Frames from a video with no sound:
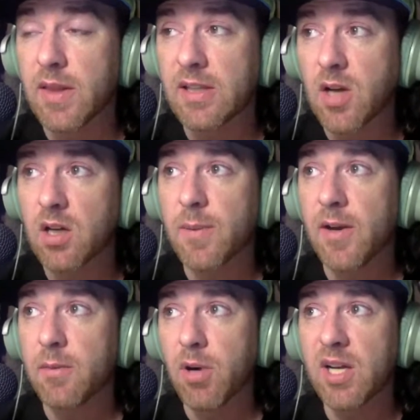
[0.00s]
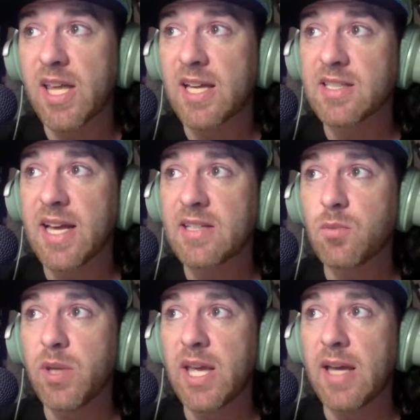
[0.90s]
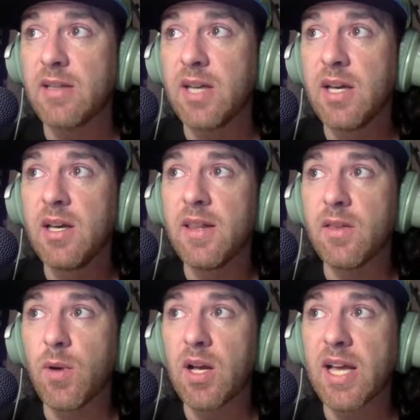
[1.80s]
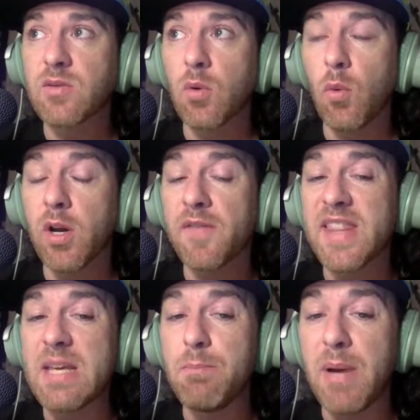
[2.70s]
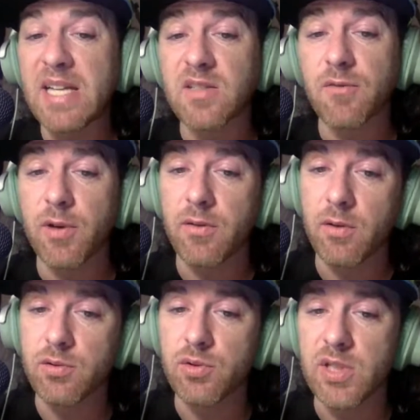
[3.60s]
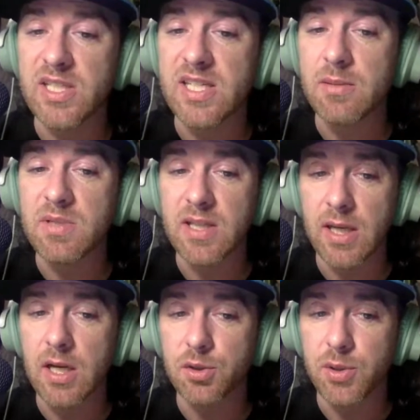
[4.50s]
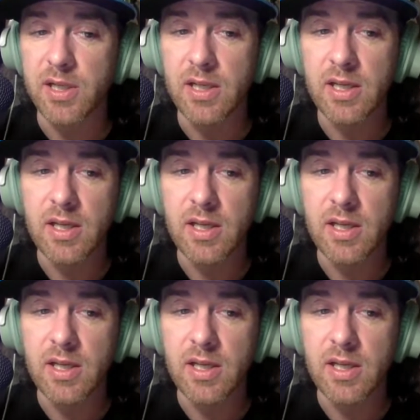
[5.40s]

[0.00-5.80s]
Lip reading: They talked about in the broadcast last weekend that the Wildcats were one of the best free throw shooting teams in the country.